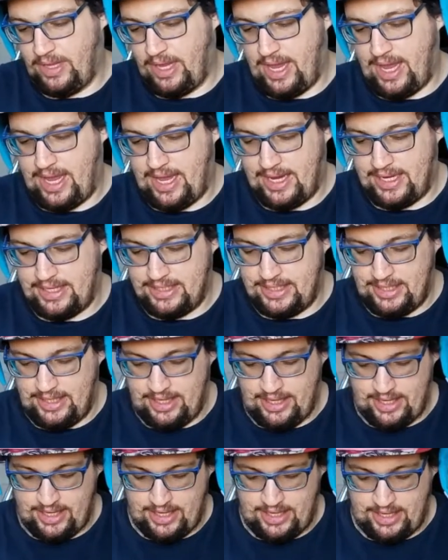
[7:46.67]
And,
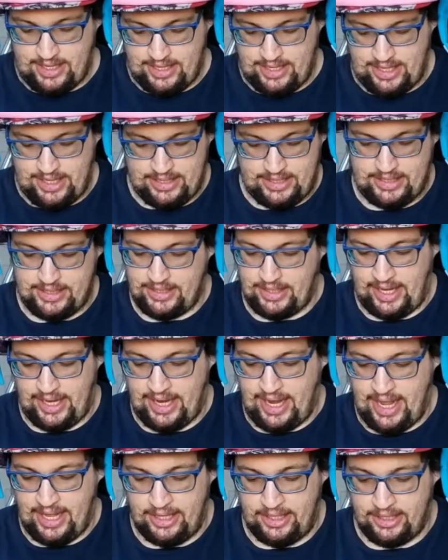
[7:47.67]
uh, it's, like,
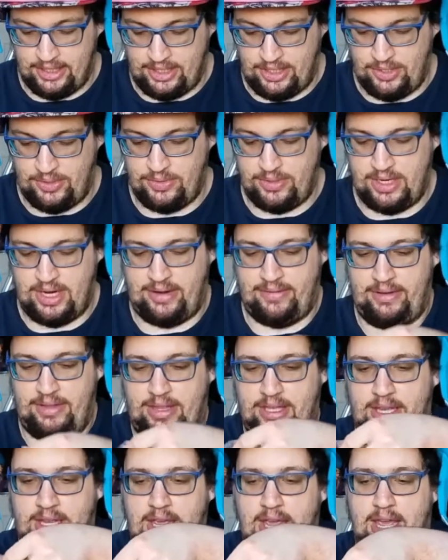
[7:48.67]
hella cute and
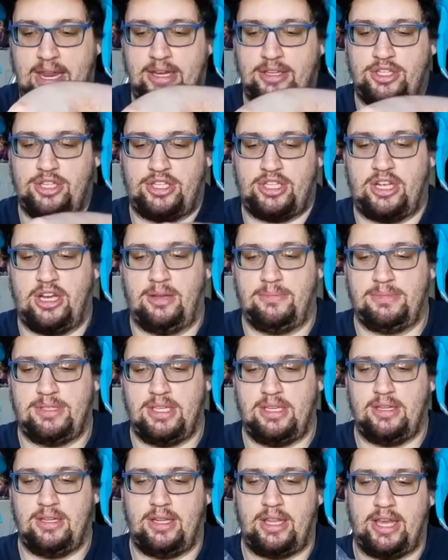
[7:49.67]
everything, and it just comes
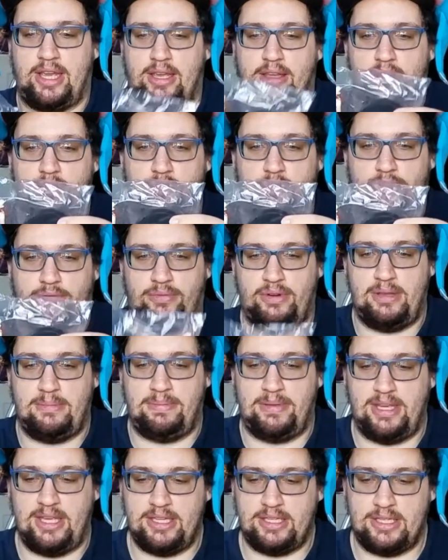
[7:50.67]
in, like, three
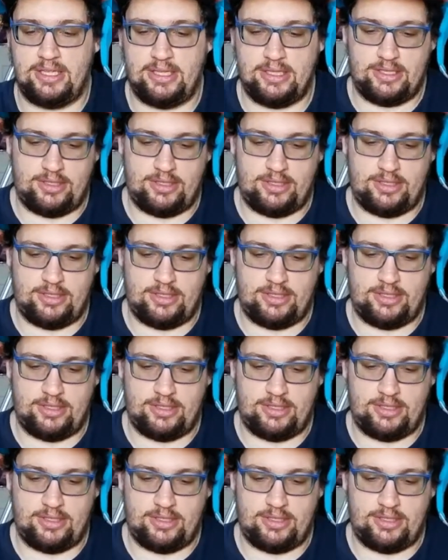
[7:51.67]
pieces.